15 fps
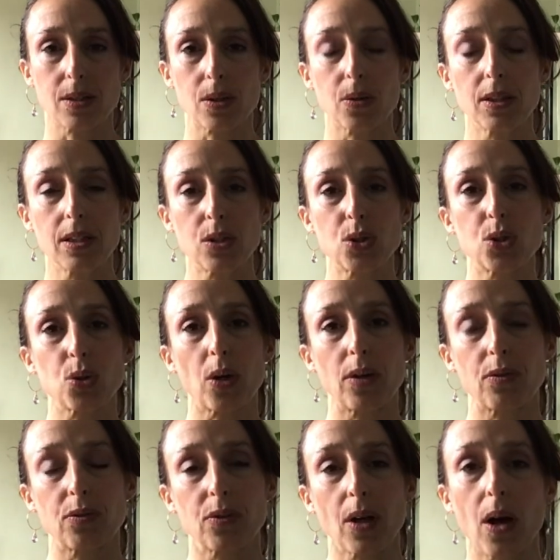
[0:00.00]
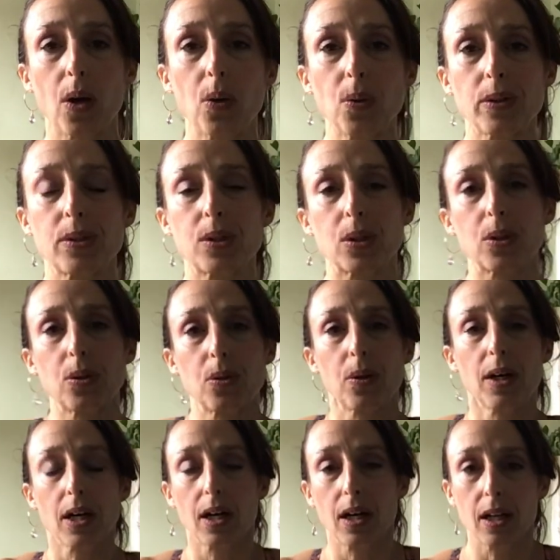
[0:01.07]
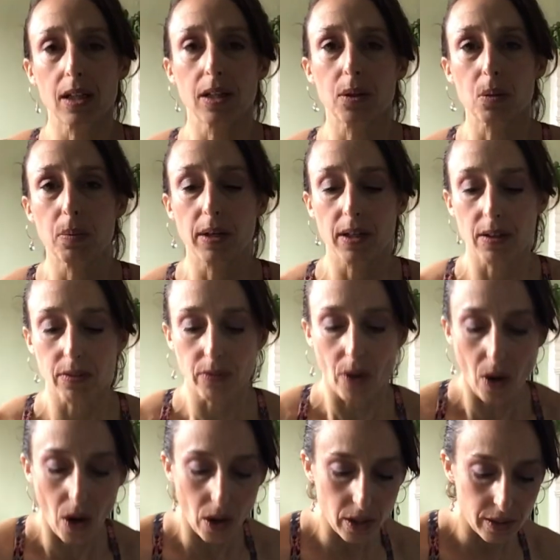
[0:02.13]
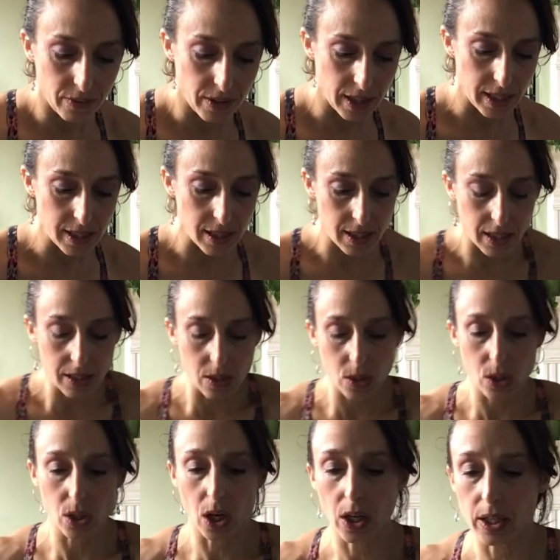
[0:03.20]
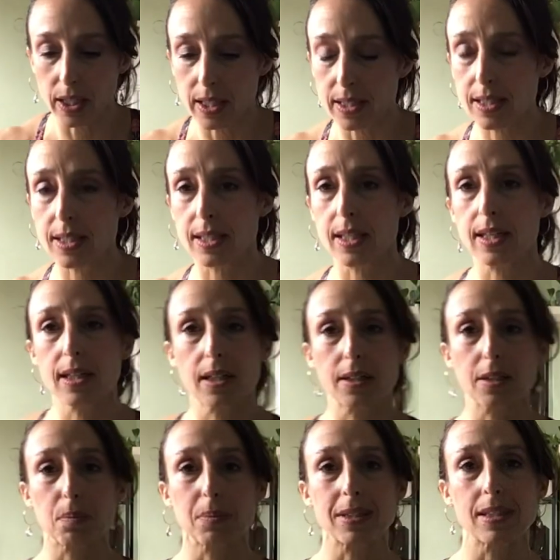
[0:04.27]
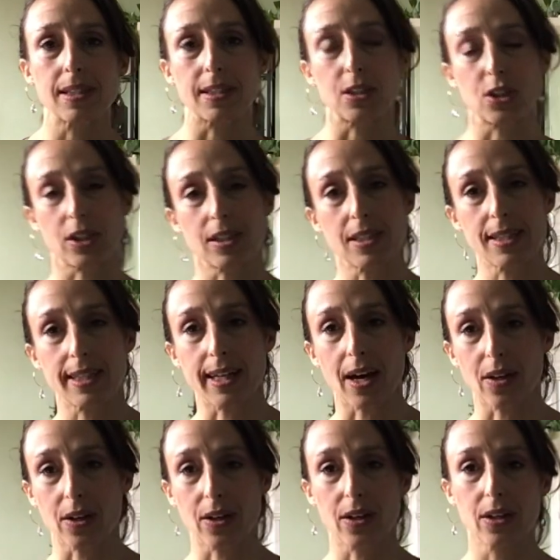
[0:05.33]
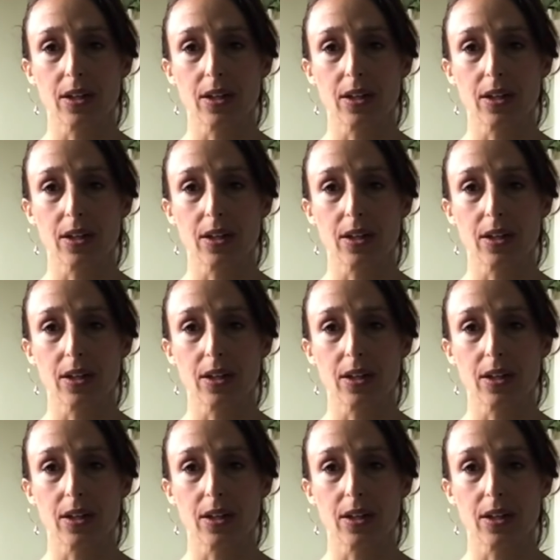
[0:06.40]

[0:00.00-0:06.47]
So in this short flow, we'll do a little bit of all of these. Let's start in a seated position together.